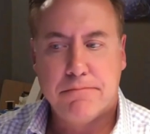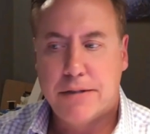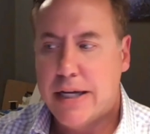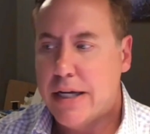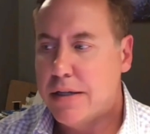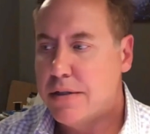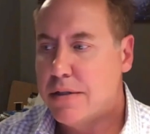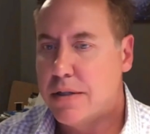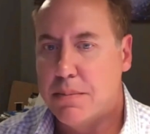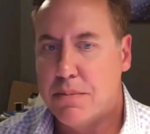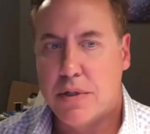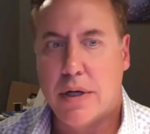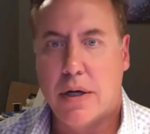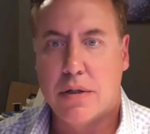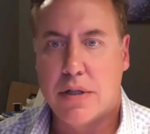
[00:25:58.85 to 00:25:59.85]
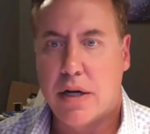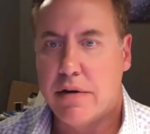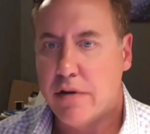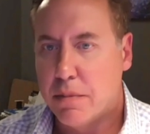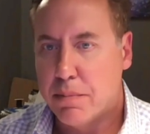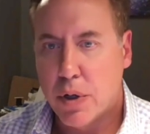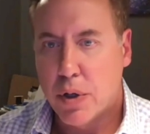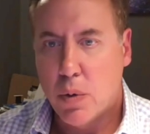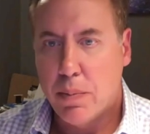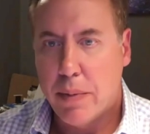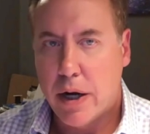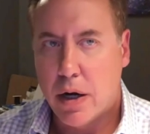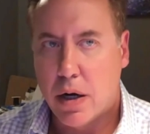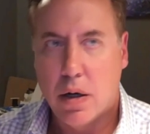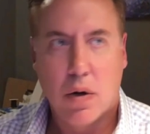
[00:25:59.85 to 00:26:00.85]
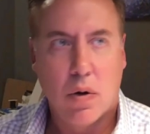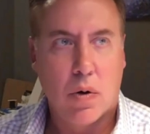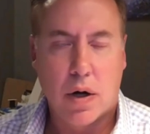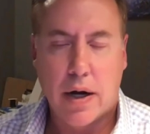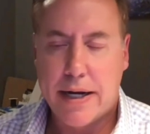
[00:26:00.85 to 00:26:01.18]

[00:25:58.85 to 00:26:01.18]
take stem cells out of your bone marrow or